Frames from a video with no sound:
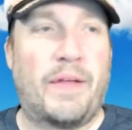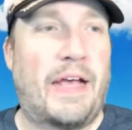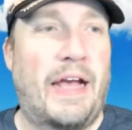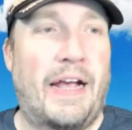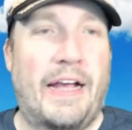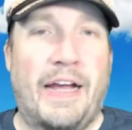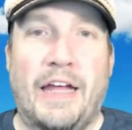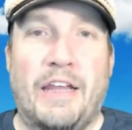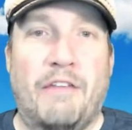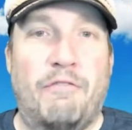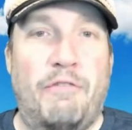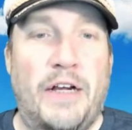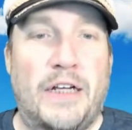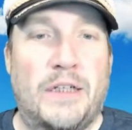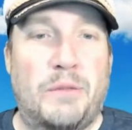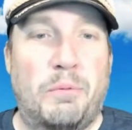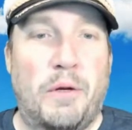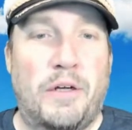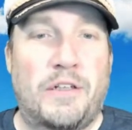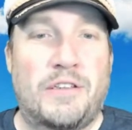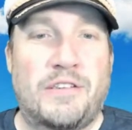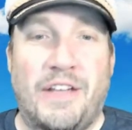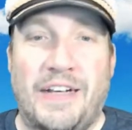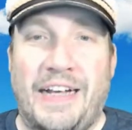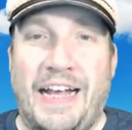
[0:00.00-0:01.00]
Check down on
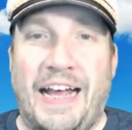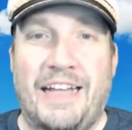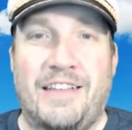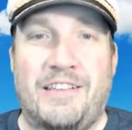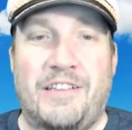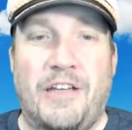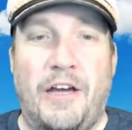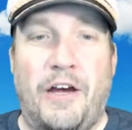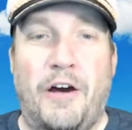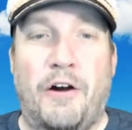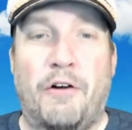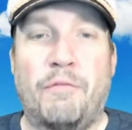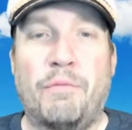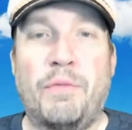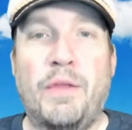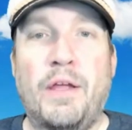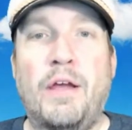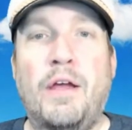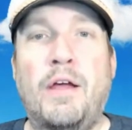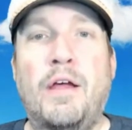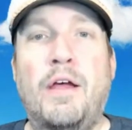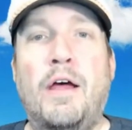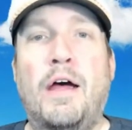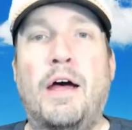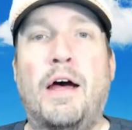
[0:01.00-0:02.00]
Facebook, so I can't tell.
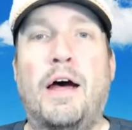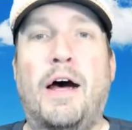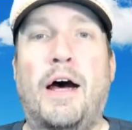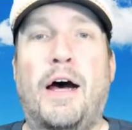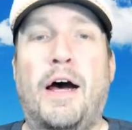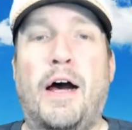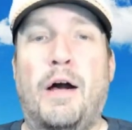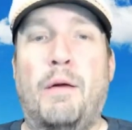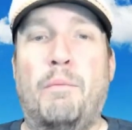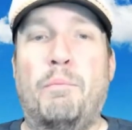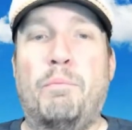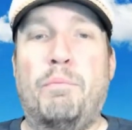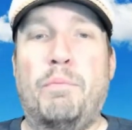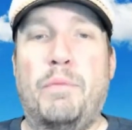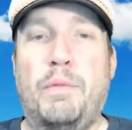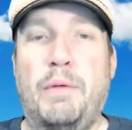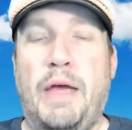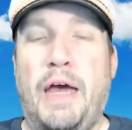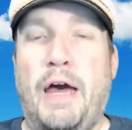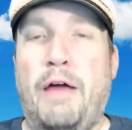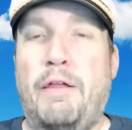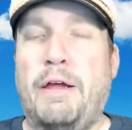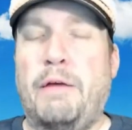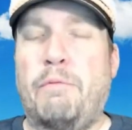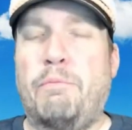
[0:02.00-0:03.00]

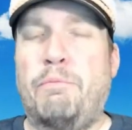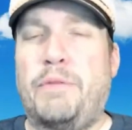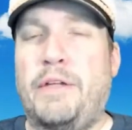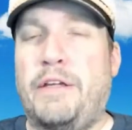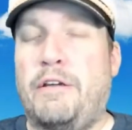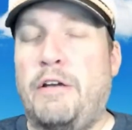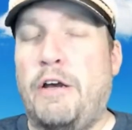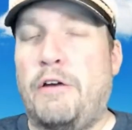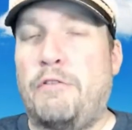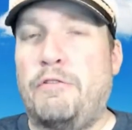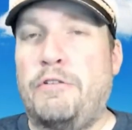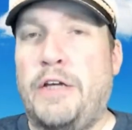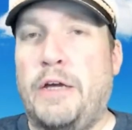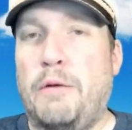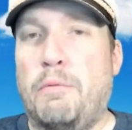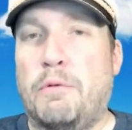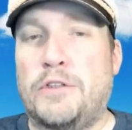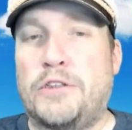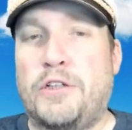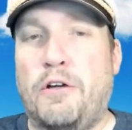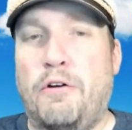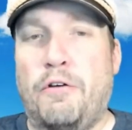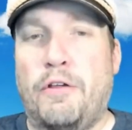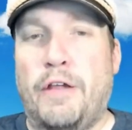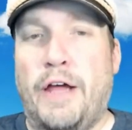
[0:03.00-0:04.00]
I think Traveling
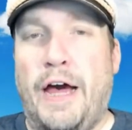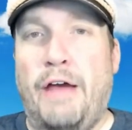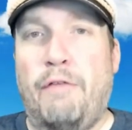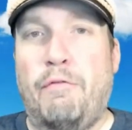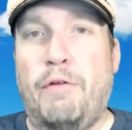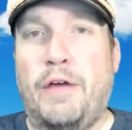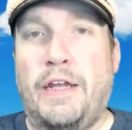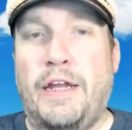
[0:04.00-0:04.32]
Gilberts are going live.